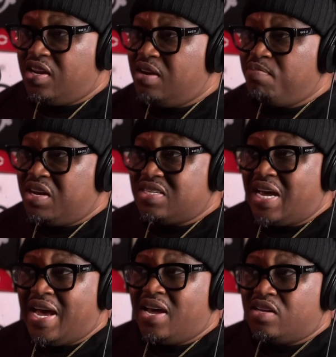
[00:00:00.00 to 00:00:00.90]
And because I
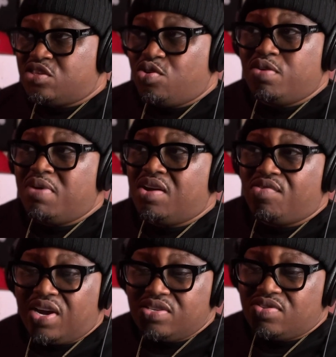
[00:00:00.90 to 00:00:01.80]
had a certain amount of
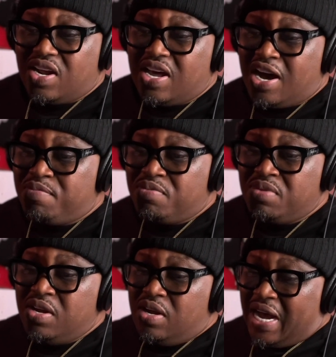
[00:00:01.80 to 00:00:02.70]
records on that album,
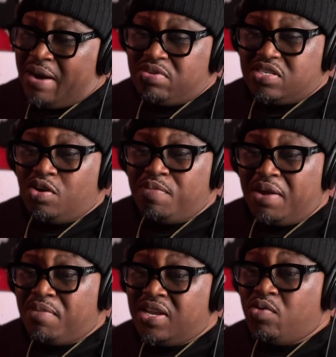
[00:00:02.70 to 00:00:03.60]
I would still make money.